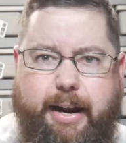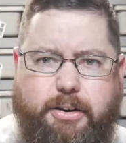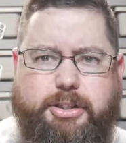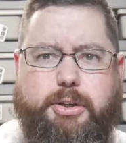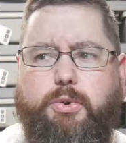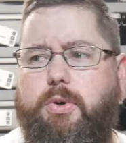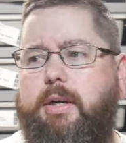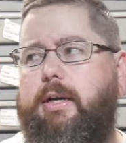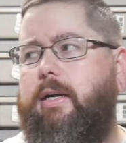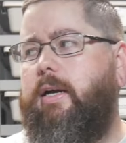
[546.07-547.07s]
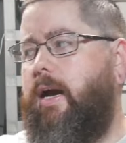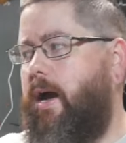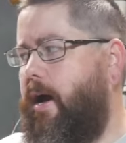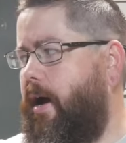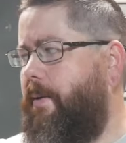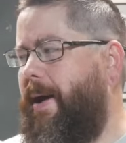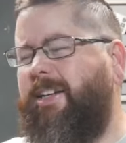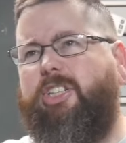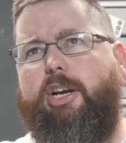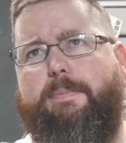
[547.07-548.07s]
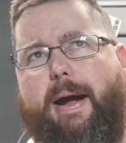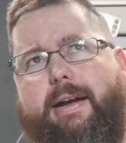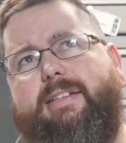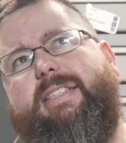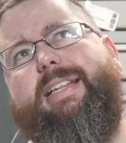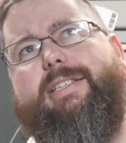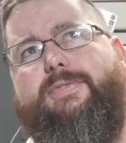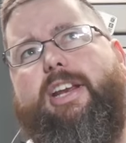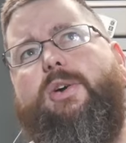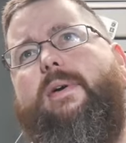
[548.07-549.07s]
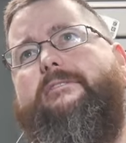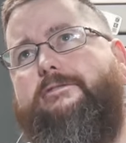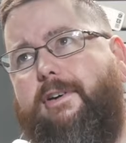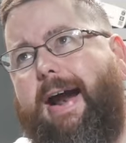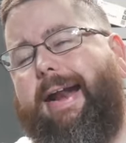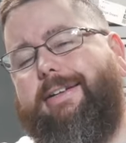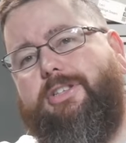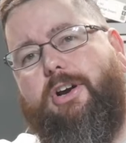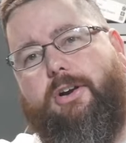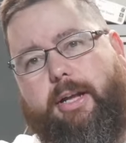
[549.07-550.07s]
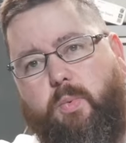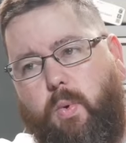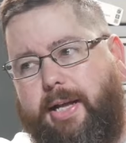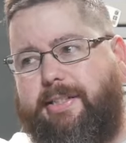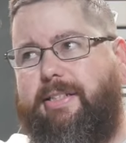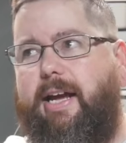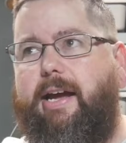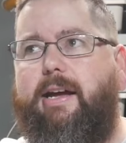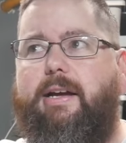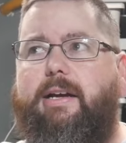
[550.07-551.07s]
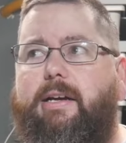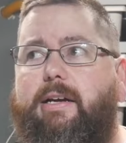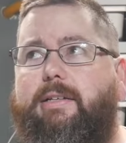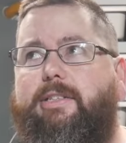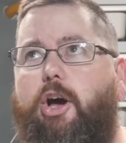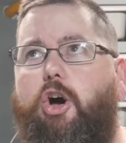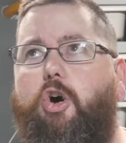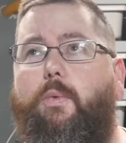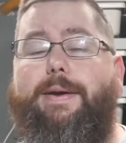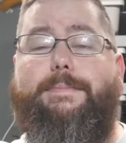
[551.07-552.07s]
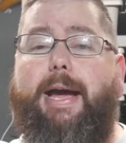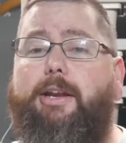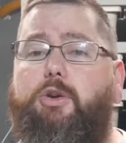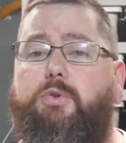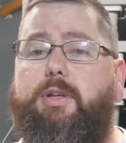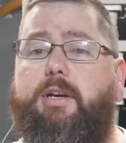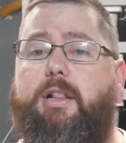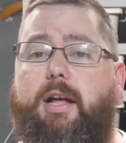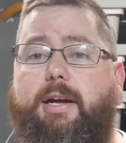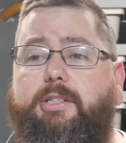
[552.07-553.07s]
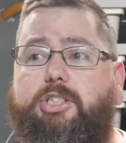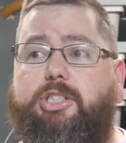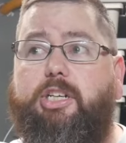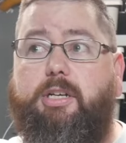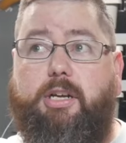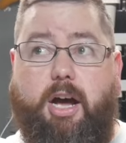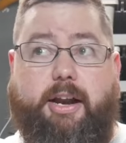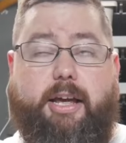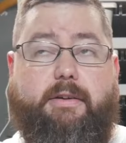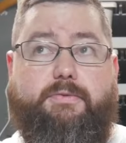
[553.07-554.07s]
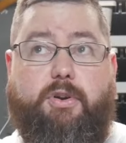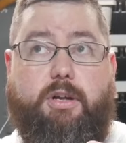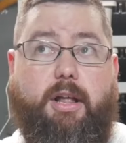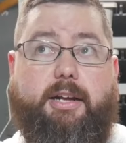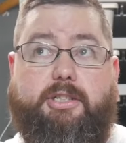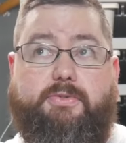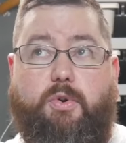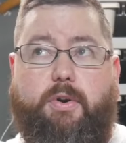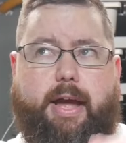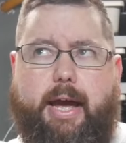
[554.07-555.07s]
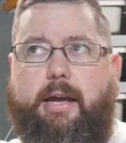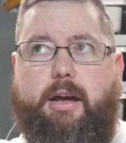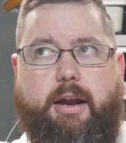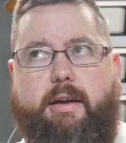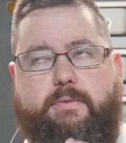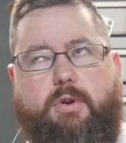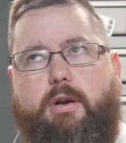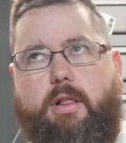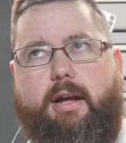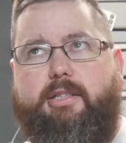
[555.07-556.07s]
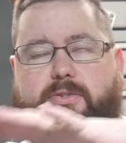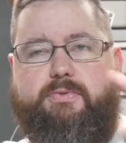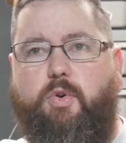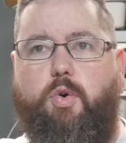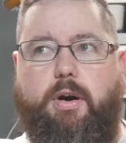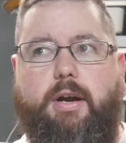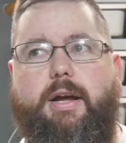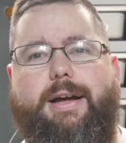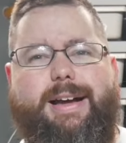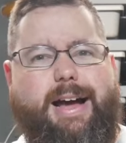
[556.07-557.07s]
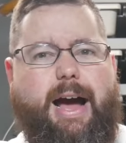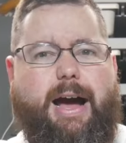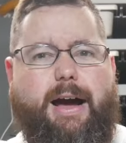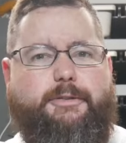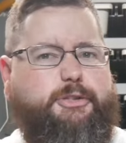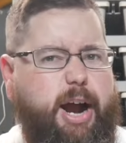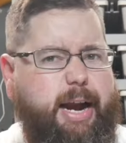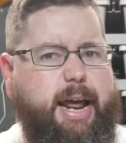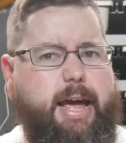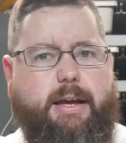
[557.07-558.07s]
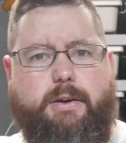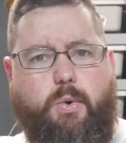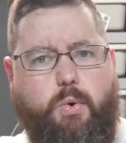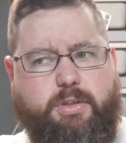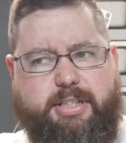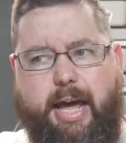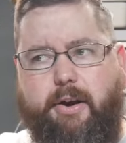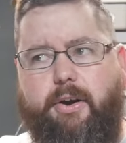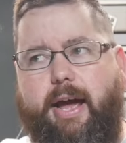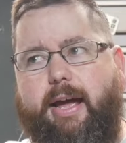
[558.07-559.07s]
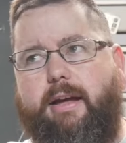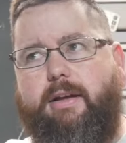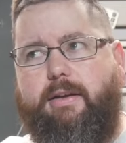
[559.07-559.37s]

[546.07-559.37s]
or two. Actually, you're probably going to see this video on Friday. It's currently Wednesday. So we may do the clutch cutting for clutch four, the egg cutting for clutch four, Friday or Saturday.